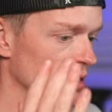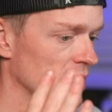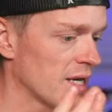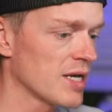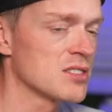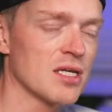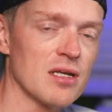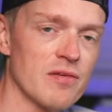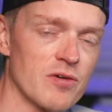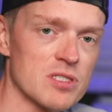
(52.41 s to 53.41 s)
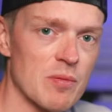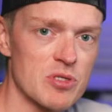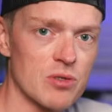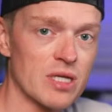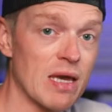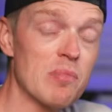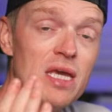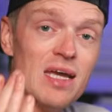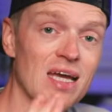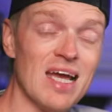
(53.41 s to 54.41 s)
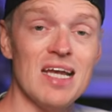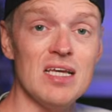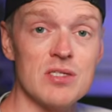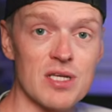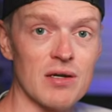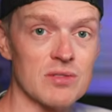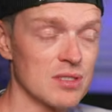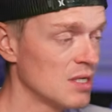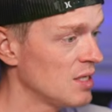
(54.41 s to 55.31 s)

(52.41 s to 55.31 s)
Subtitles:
like I said in the first episode, can be any sound.